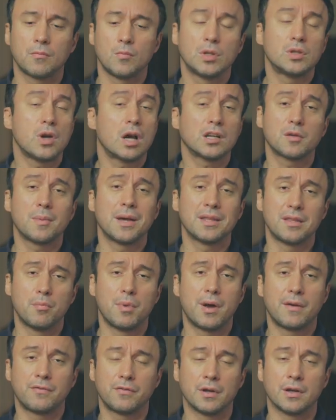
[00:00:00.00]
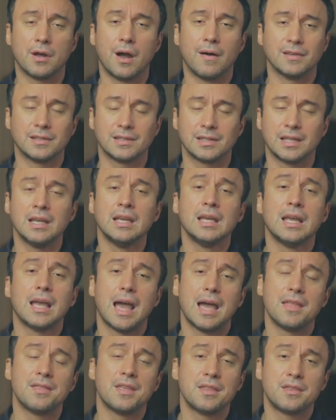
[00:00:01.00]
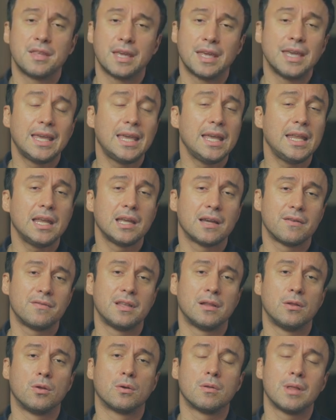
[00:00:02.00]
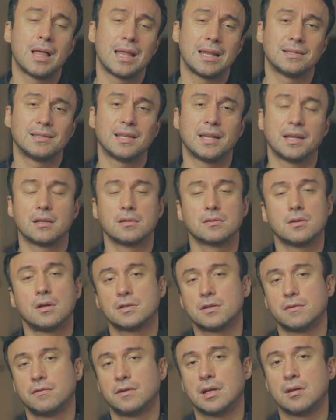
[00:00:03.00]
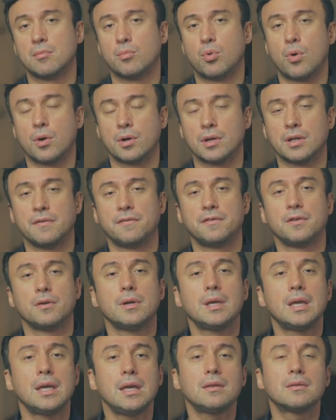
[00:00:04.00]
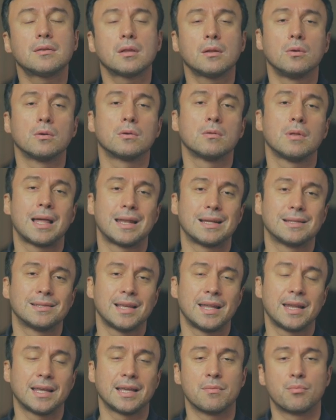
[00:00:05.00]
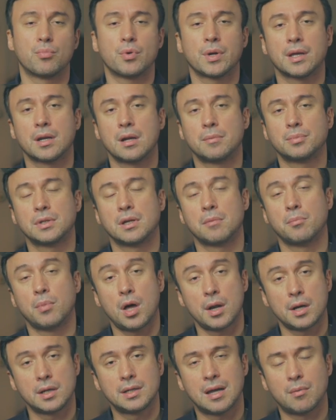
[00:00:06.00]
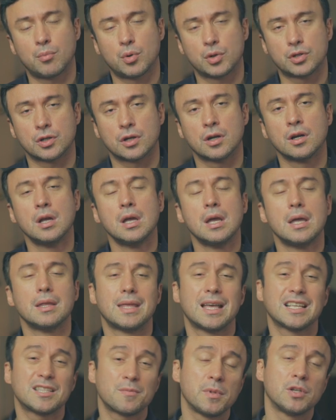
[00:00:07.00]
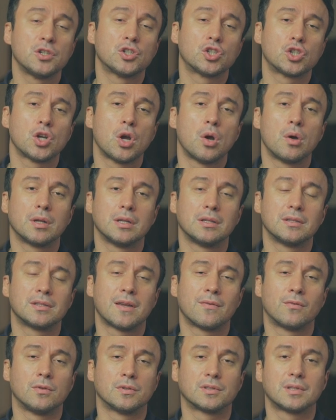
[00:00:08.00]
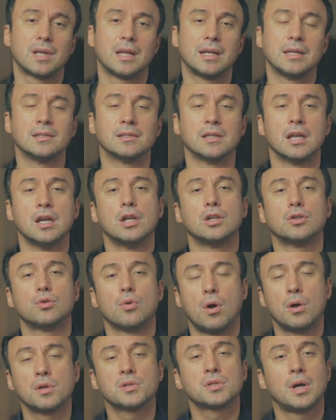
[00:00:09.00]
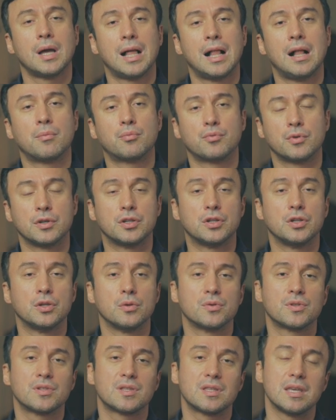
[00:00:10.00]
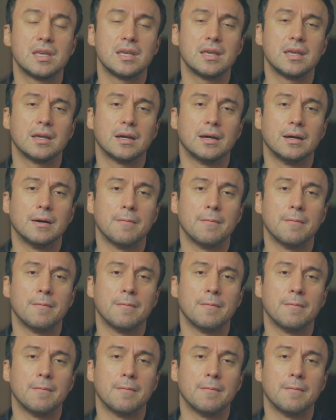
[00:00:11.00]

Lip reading: we talked about the buffering, obviously, and then the heating of the local anesthetic is also very important. If you heat the local anesthetic and bring it up to the body temperature, that's been shown in several studies to also help reduce the